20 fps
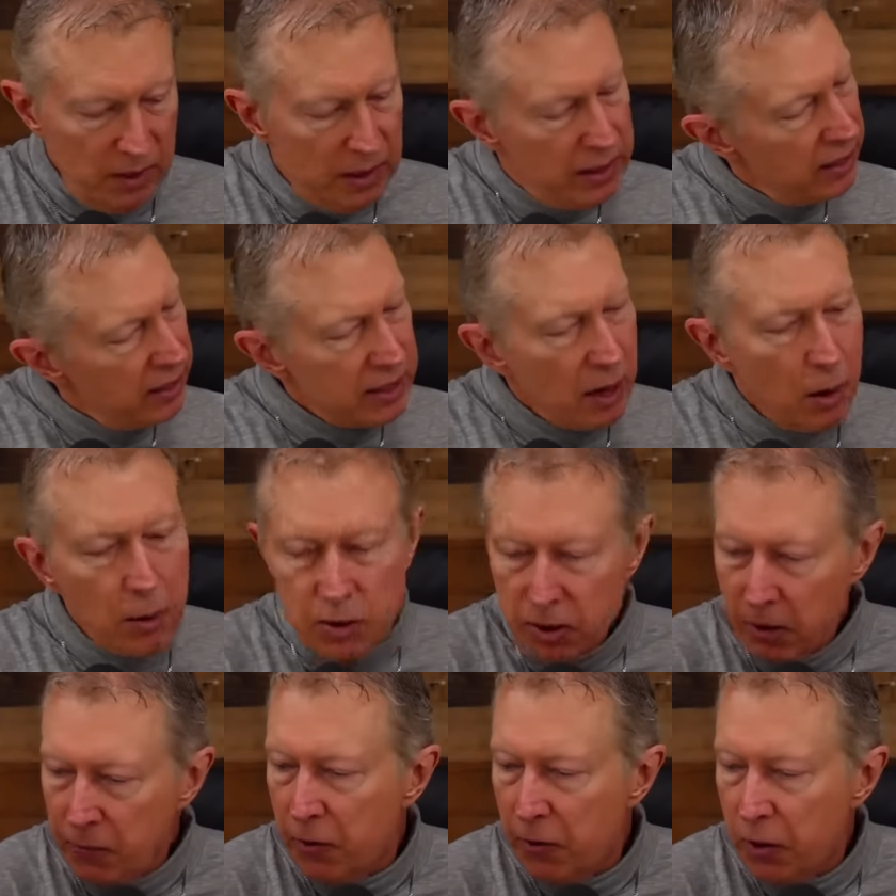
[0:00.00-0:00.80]
At least I
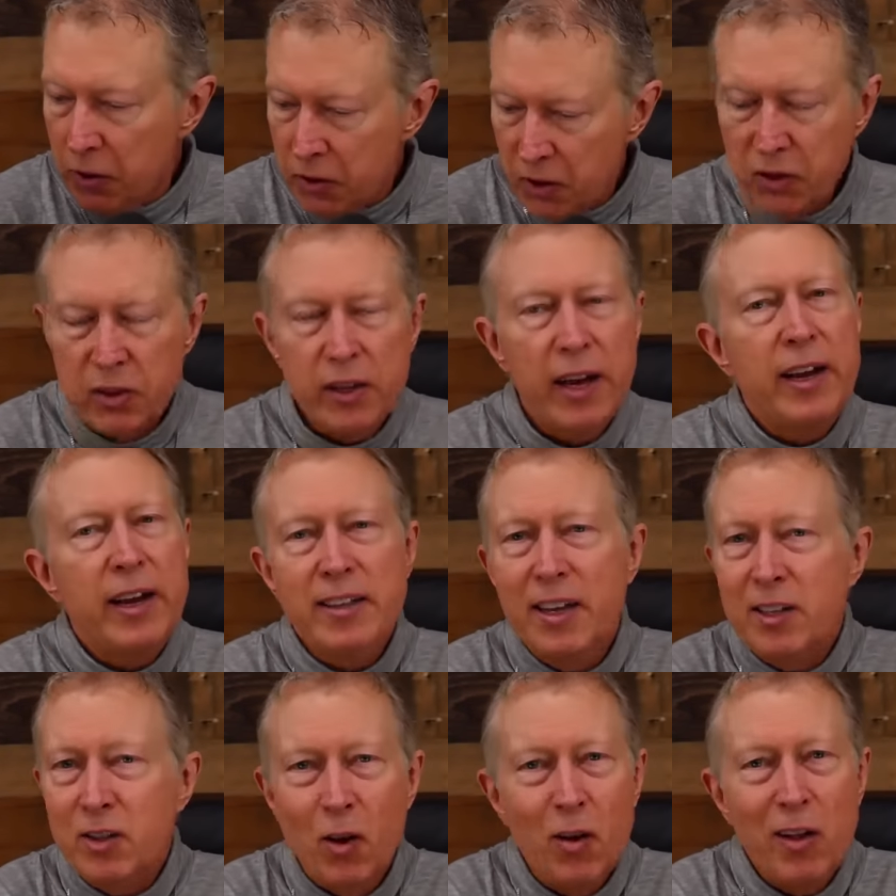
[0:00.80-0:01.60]
was the first to say
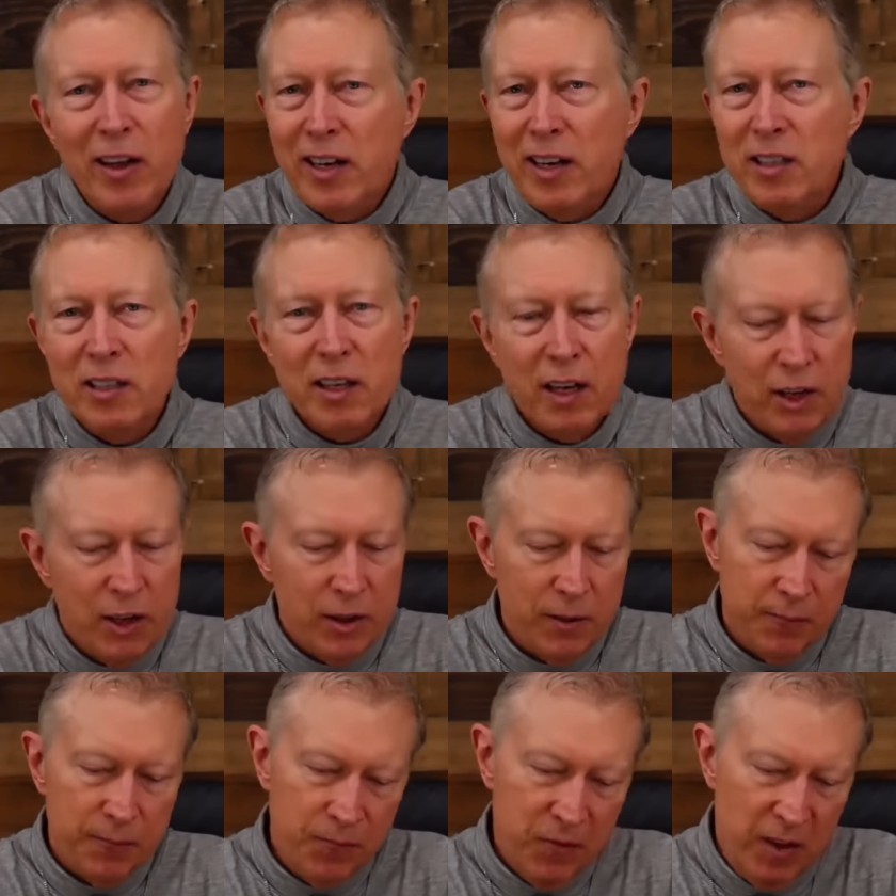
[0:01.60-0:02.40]
it. That's all I can tell
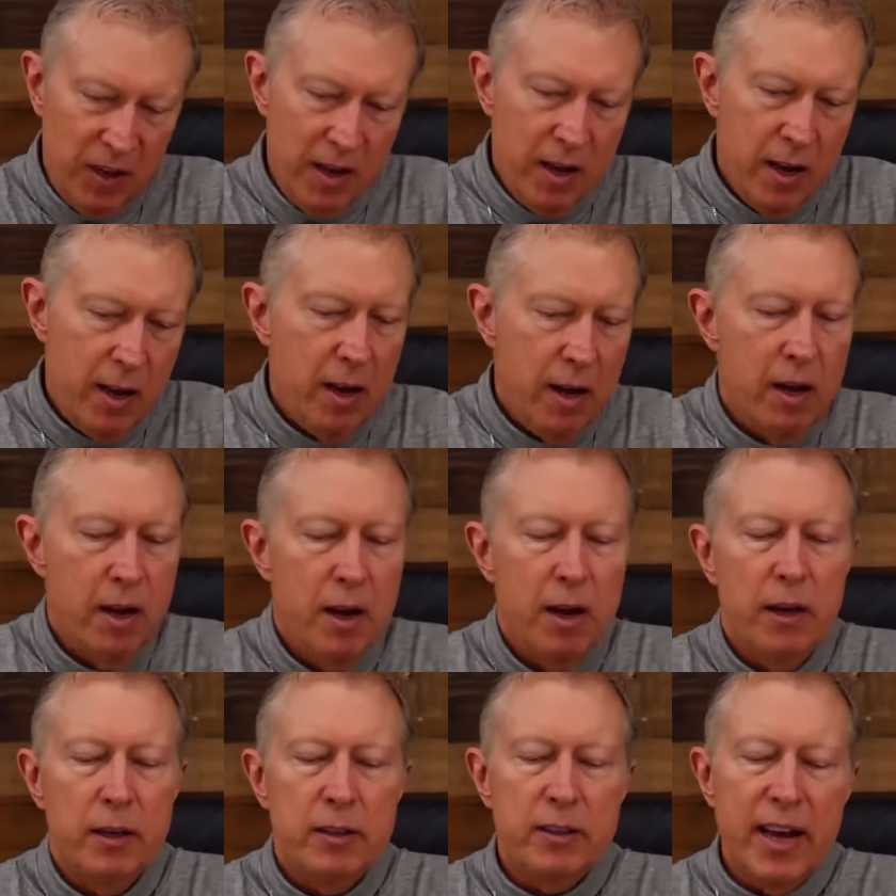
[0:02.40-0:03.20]
you.
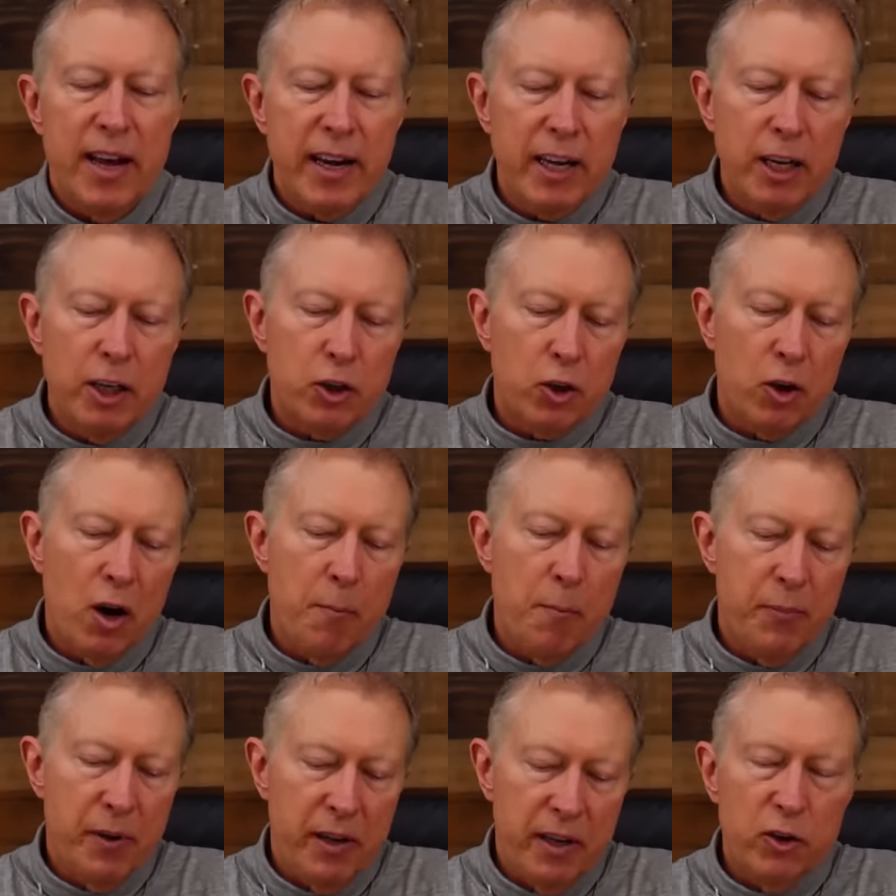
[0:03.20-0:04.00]
Second
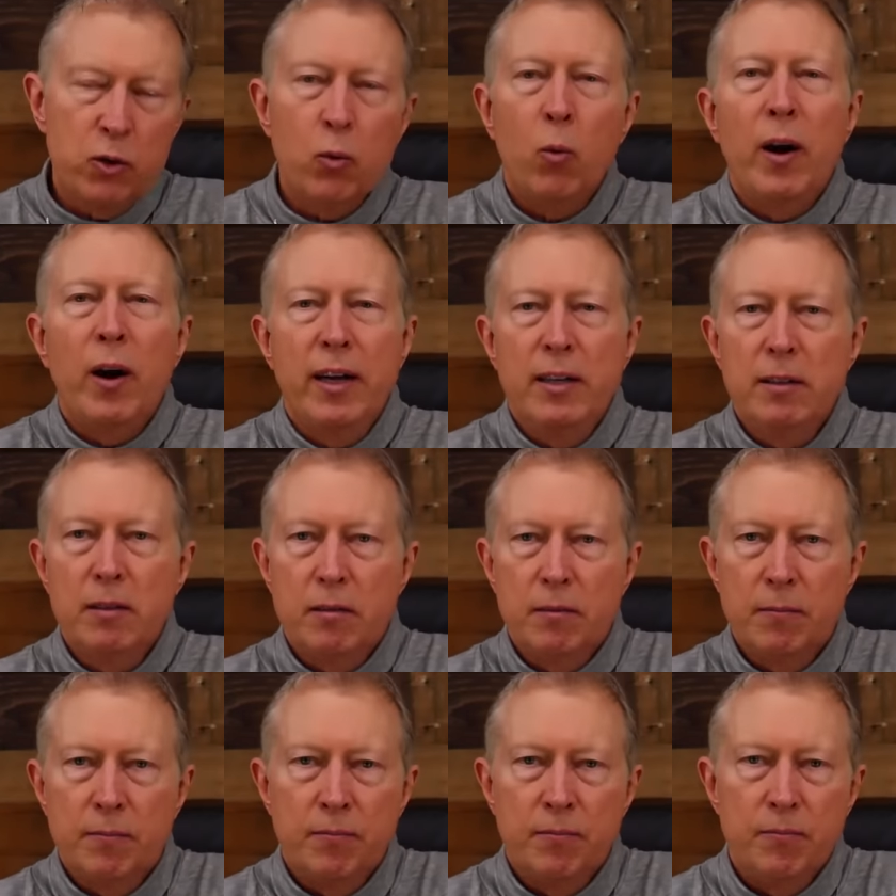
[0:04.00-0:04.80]
trumpet is what?
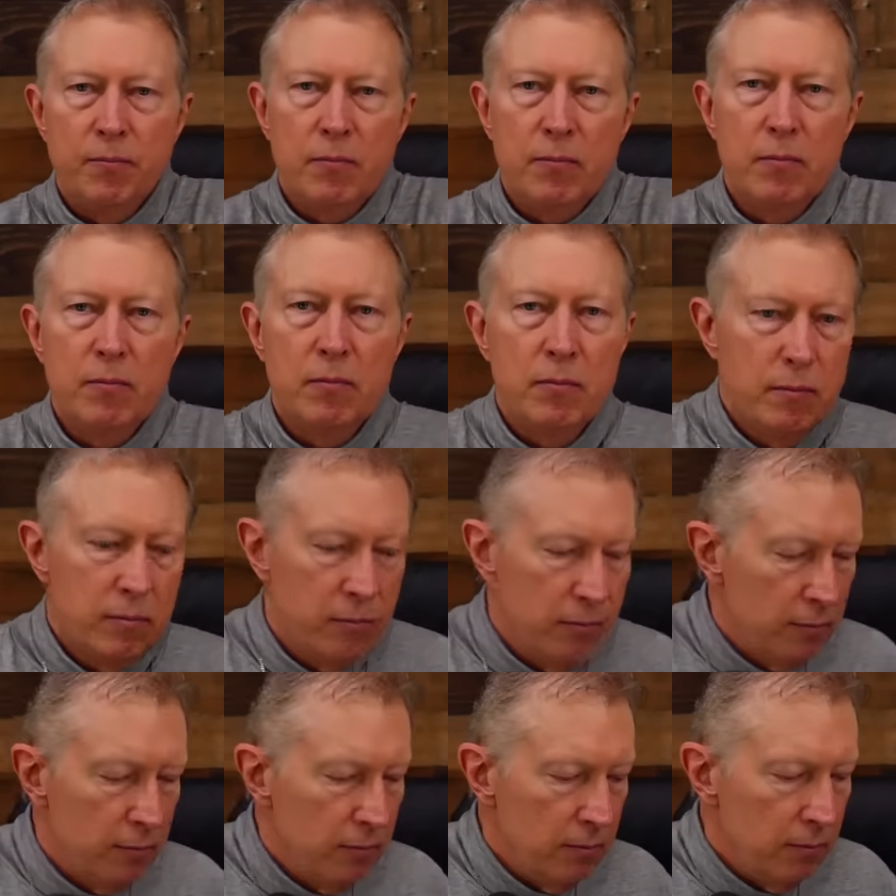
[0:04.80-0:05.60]

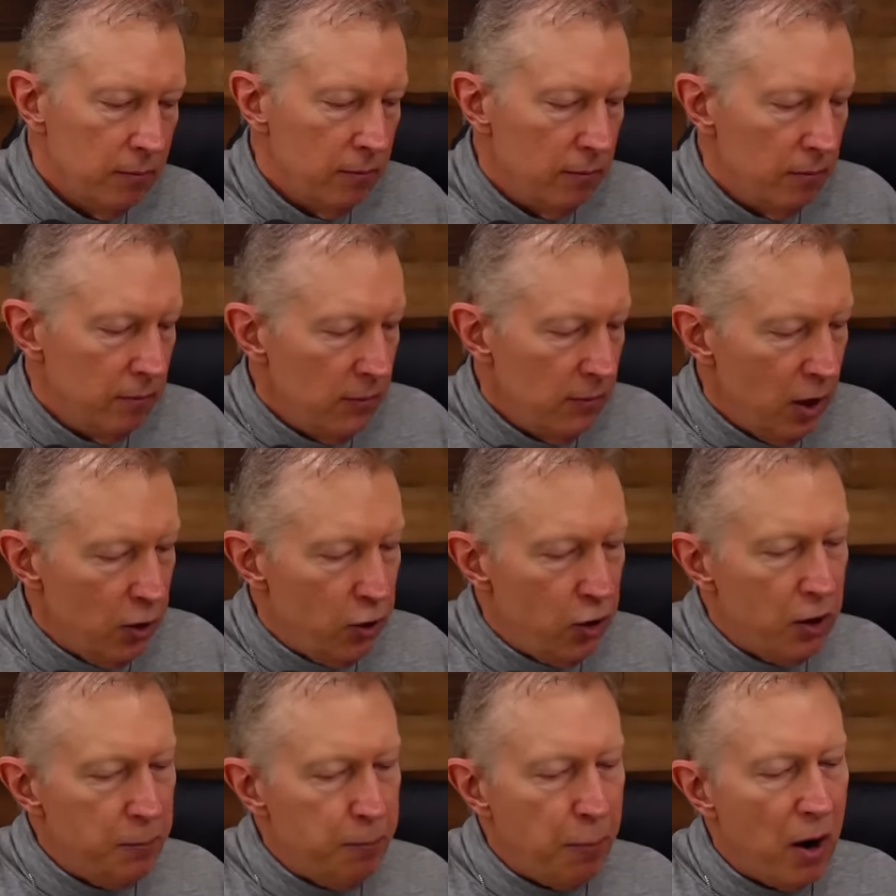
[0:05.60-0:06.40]
The
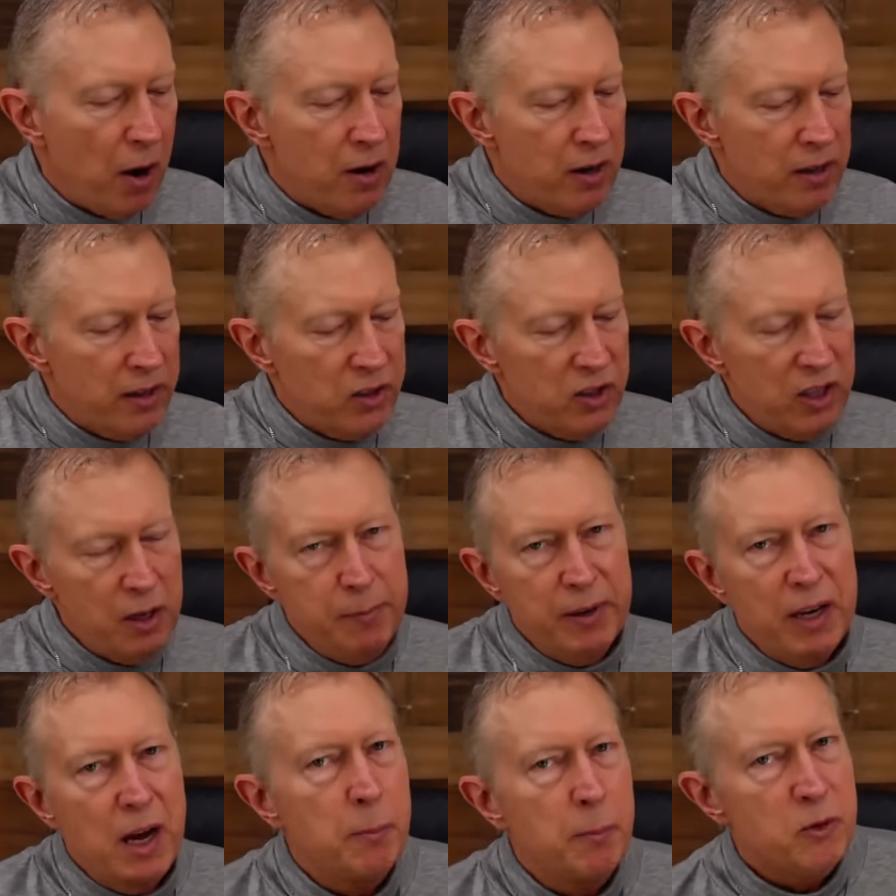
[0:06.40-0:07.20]
third part of the sea
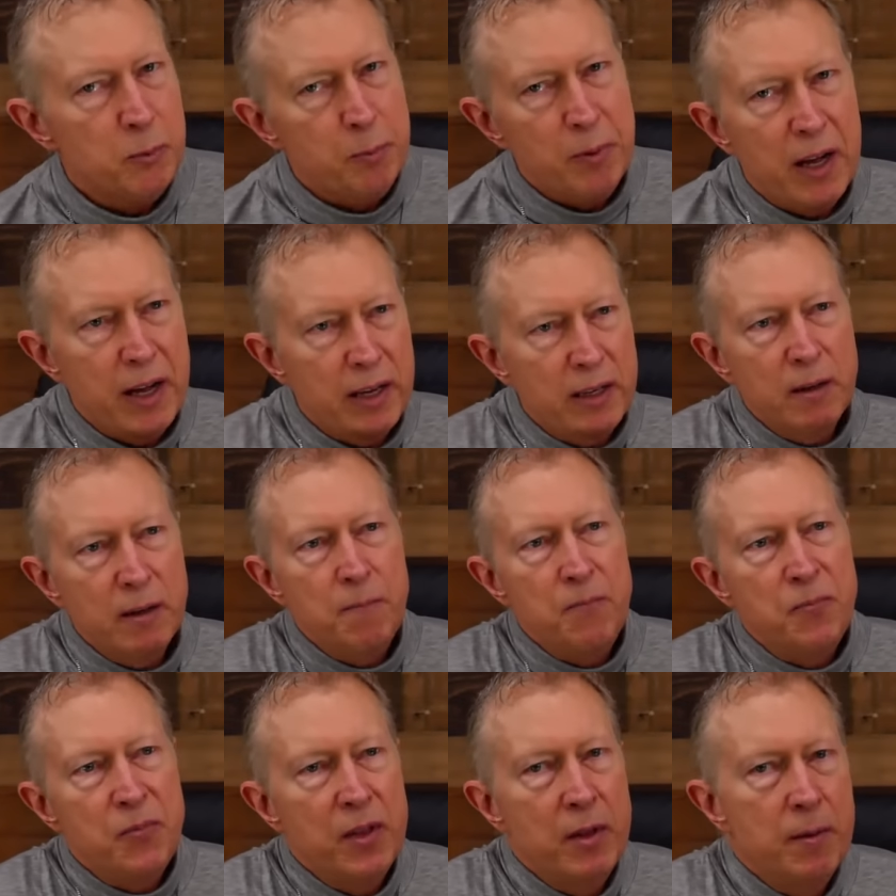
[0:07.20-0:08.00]
becomes blood.